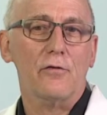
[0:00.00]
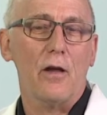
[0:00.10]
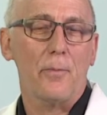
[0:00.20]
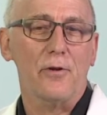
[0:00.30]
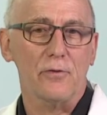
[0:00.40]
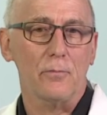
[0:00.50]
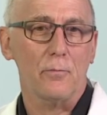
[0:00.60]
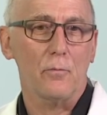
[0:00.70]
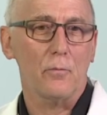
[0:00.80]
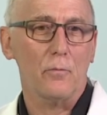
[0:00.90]
a person
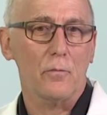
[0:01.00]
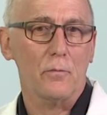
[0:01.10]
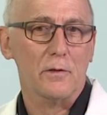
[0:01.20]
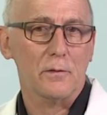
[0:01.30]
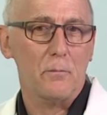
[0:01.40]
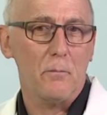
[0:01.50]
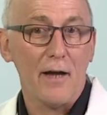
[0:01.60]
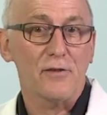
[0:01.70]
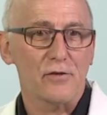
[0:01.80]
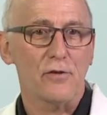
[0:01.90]

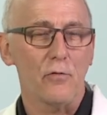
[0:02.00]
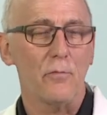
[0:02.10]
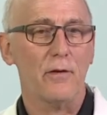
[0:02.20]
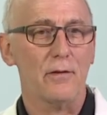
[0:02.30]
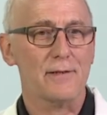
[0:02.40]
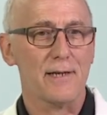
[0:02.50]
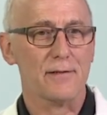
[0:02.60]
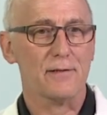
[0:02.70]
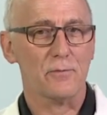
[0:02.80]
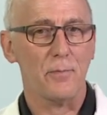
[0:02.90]
might assume that the
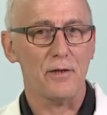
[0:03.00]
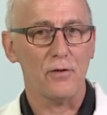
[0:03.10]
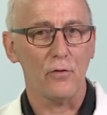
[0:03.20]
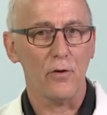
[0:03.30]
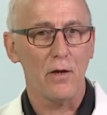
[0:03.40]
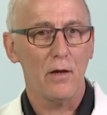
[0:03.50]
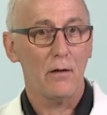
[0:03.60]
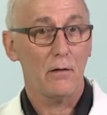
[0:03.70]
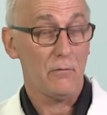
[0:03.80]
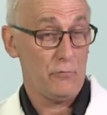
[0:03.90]
test has been done
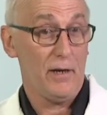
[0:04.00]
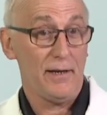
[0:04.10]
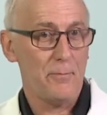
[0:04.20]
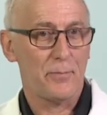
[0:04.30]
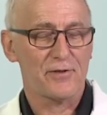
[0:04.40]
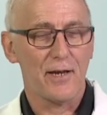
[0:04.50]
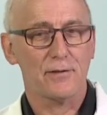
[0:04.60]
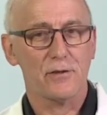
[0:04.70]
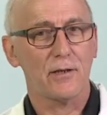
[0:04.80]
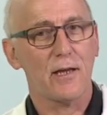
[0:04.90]
really in
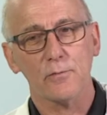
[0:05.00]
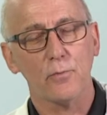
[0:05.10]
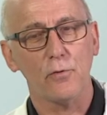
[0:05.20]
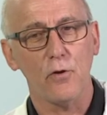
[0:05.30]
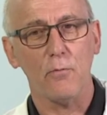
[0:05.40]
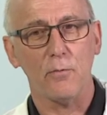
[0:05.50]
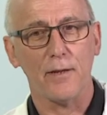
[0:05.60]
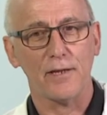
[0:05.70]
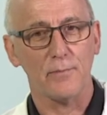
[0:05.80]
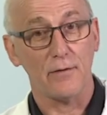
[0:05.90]
percentage against pooled normal
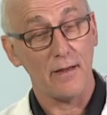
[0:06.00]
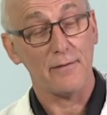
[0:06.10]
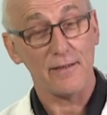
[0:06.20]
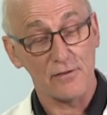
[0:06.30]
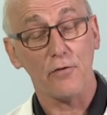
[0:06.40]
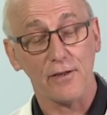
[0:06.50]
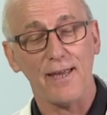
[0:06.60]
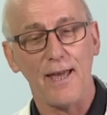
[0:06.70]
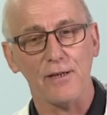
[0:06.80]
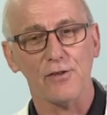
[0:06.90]
plasma, and that's not the
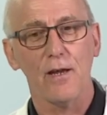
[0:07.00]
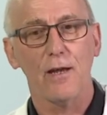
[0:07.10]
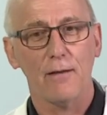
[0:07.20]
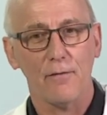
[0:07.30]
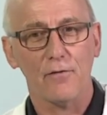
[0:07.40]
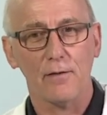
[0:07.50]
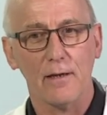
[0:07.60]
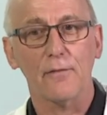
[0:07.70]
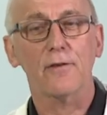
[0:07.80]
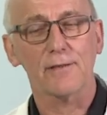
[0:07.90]
case if
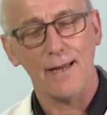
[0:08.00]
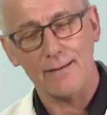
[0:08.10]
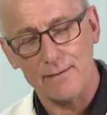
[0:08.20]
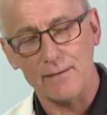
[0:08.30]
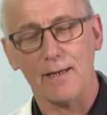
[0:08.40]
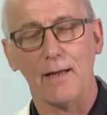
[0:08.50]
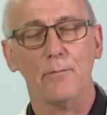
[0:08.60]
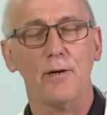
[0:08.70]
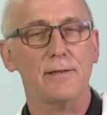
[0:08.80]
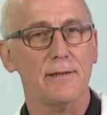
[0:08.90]
the standard is
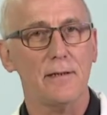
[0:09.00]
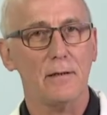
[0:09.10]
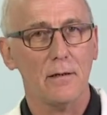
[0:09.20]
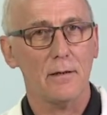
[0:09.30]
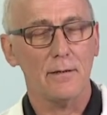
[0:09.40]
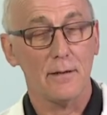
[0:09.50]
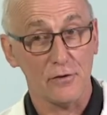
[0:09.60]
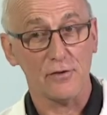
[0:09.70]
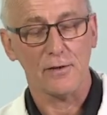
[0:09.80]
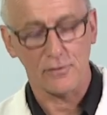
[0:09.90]
calibrated in
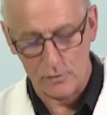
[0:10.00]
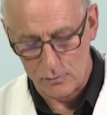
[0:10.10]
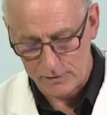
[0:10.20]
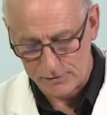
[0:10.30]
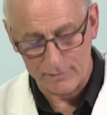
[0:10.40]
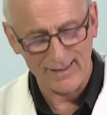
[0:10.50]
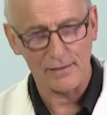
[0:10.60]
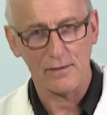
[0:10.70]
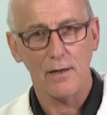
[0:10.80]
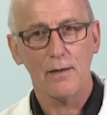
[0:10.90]
international units. So I think
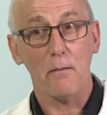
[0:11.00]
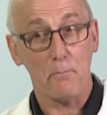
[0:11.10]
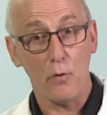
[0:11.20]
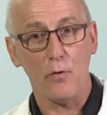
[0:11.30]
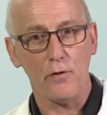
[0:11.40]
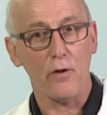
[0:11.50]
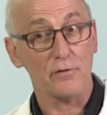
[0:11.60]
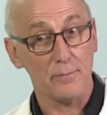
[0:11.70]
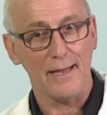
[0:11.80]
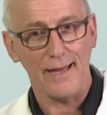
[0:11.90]
it's important not
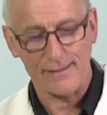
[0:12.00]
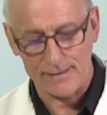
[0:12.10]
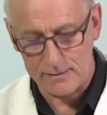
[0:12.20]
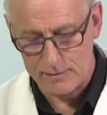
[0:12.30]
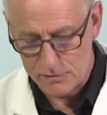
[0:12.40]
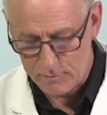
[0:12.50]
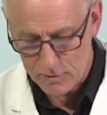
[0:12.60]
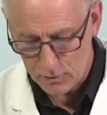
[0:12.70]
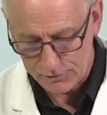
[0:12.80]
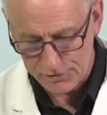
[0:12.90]
to be lazy in the
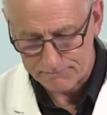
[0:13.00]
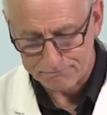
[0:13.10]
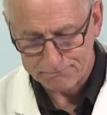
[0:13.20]
terminology.